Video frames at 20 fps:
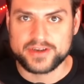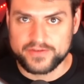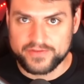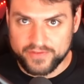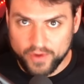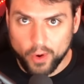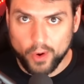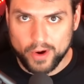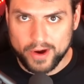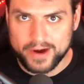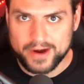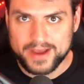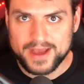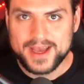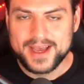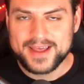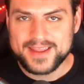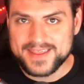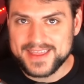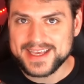four.
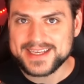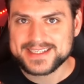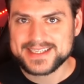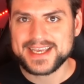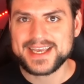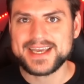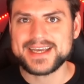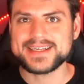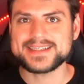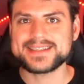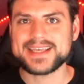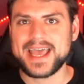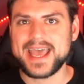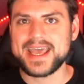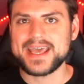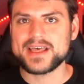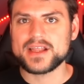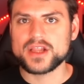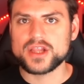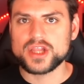This is
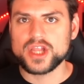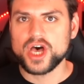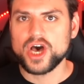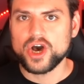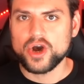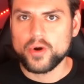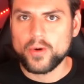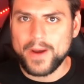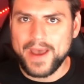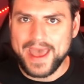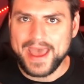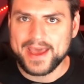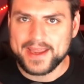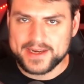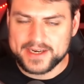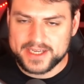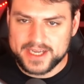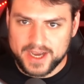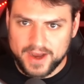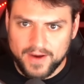a
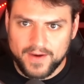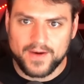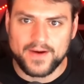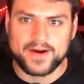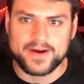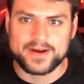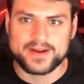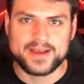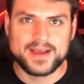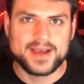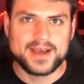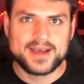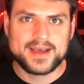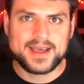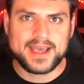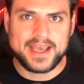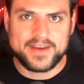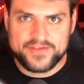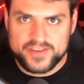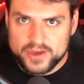low-end card.
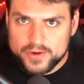If you